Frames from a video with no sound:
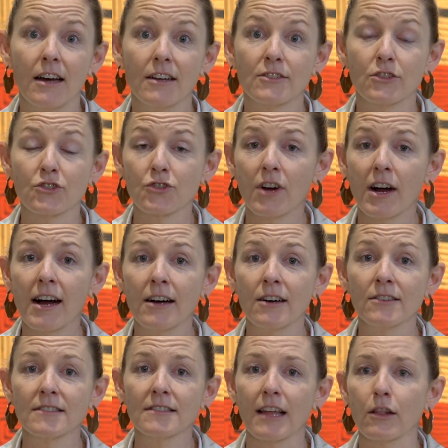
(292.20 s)
to
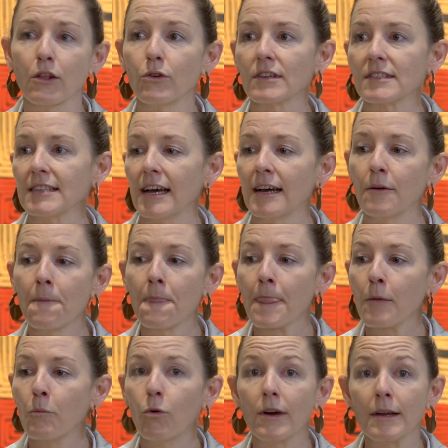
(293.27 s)
trials, that looks at
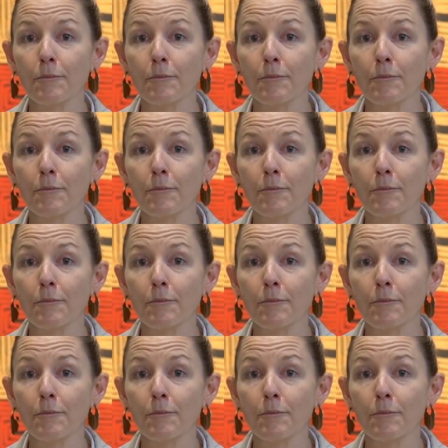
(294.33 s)
what